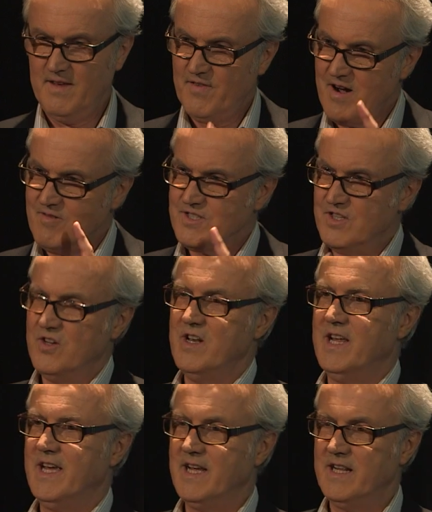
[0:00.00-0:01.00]
If I was
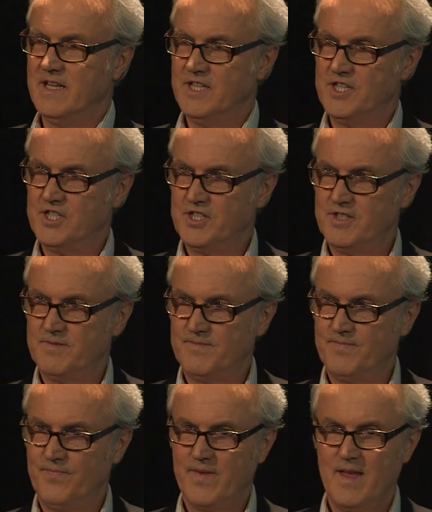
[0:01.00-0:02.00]
learning English,
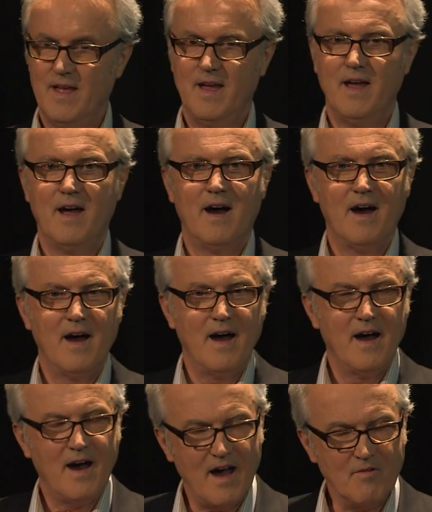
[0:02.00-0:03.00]

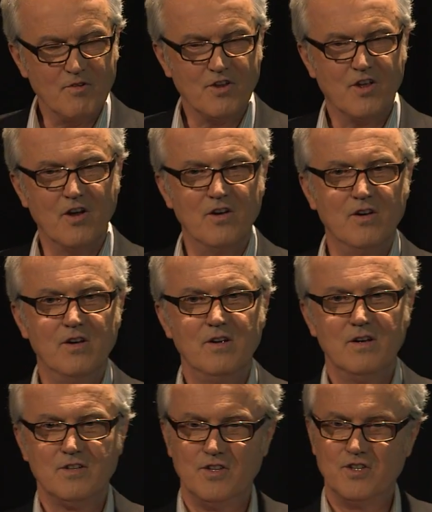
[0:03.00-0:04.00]
I would go
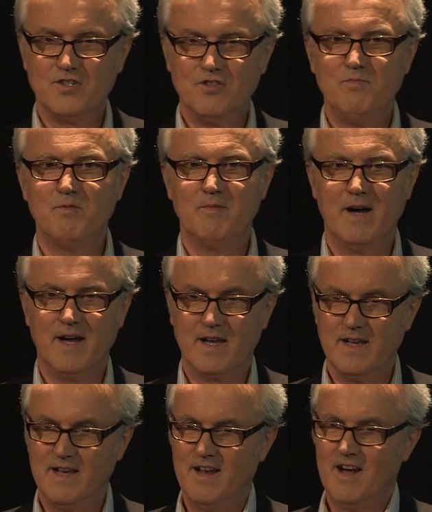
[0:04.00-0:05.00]
to the
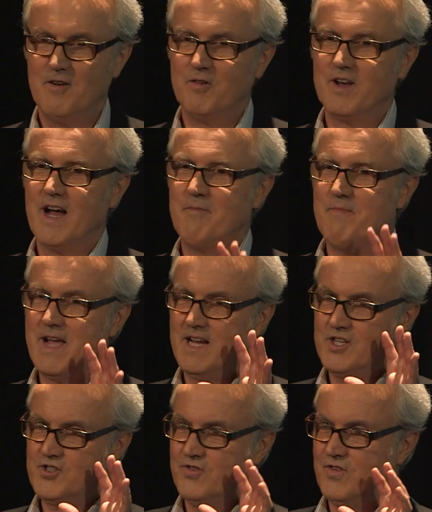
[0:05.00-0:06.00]
supermarket and I would
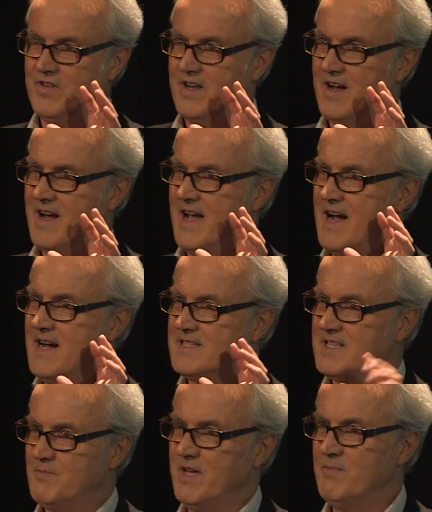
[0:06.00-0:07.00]
make sure that I
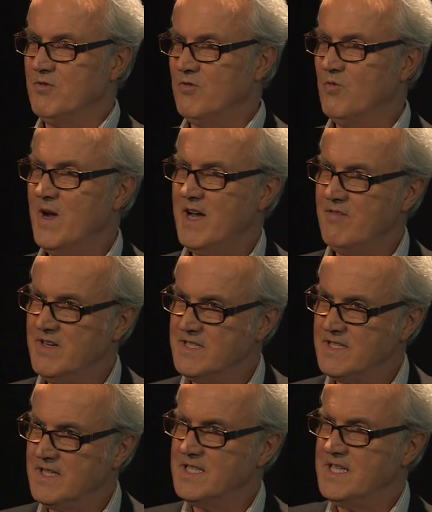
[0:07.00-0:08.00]
asked people, where
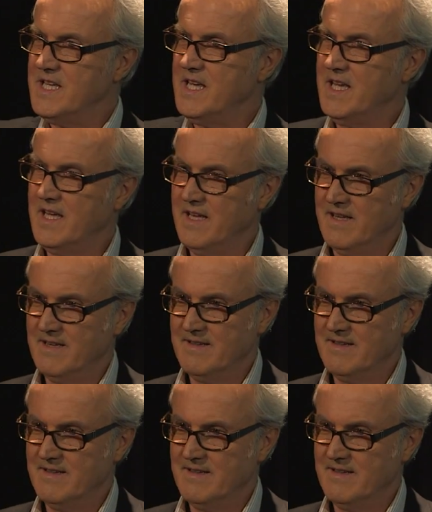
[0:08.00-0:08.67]
is the tea?